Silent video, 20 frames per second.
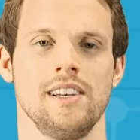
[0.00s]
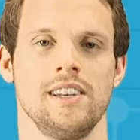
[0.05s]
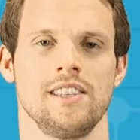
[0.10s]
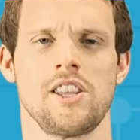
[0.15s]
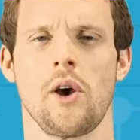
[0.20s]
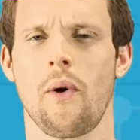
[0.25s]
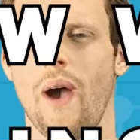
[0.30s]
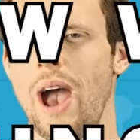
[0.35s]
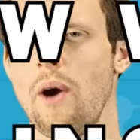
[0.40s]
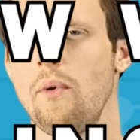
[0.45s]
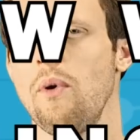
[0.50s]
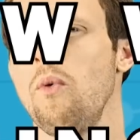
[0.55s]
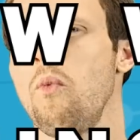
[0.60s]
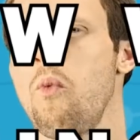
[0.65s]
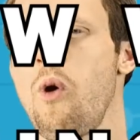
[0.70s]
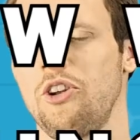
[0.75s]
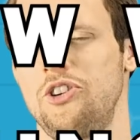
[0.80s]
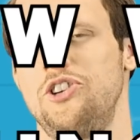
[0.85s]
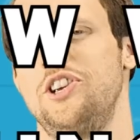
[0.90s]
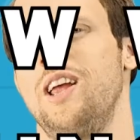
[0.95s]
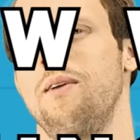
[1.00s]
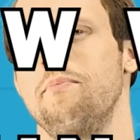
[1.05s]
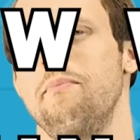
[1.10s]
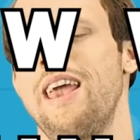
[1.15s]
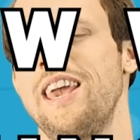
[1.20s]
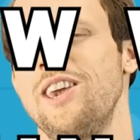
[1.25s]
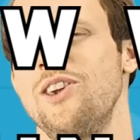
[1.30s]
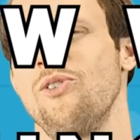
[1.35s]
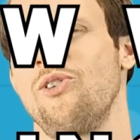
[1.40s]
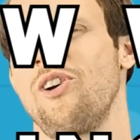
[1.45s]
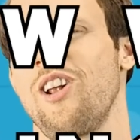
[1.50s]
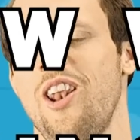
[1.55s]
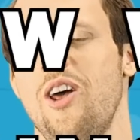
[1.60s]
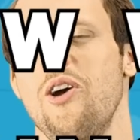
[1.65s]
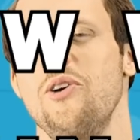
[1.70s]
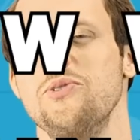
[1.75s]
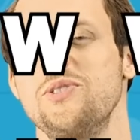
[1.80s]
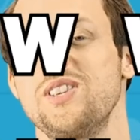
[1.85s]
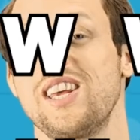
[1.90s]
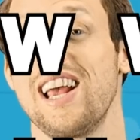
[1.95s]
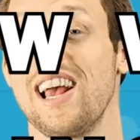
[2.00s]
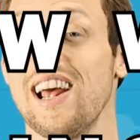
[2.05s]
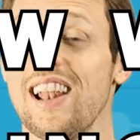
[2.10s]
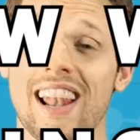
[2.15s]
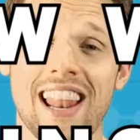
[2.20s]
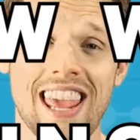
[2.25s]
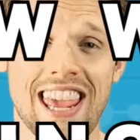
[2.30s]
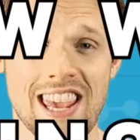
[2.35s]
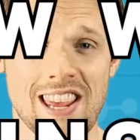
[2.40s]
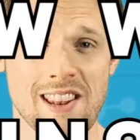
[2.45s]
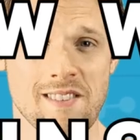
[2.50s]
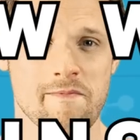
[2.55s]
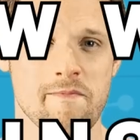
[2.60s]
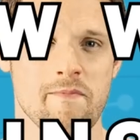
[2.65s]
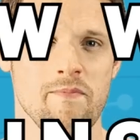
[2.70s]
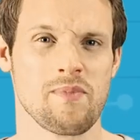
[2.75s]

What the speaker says: So how will washing make your clothes clean?